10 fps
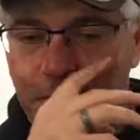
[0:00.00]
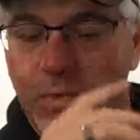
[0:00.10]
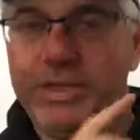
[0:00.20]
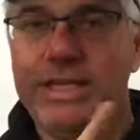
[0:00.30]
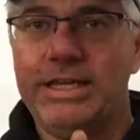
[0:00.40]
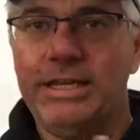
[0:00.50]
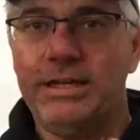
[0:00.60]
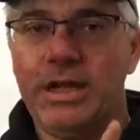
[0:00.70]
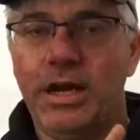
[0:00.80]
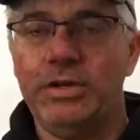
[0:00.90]
What they
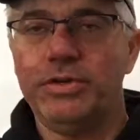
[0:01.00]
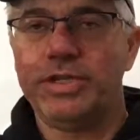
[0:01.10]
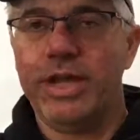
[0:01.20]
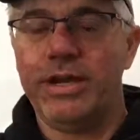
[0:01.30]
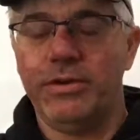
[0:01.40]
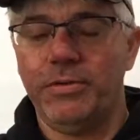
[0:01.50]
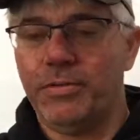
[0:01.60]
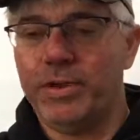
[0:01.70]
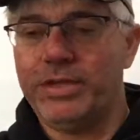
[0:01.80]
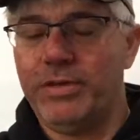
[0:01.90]
didn't understand, or
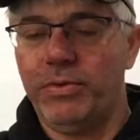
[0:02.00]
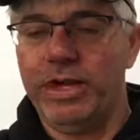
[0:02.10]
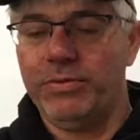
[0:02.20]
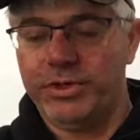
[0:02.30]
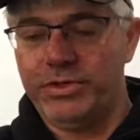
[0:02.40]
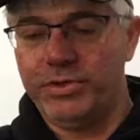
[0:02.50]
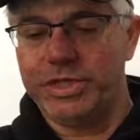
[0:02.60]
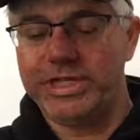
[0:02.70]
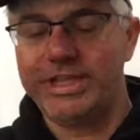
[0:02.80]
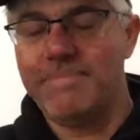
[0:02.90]
what they weren't able to do,
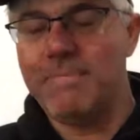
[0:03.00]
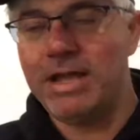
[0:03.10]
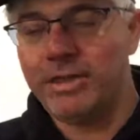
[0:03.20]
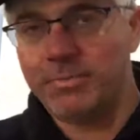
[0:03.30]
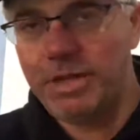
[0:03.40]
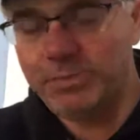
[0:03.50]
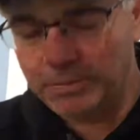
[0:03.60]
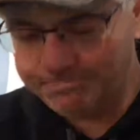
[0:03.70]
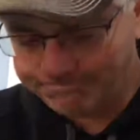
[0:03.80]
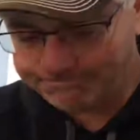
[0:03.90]
is as they met the people,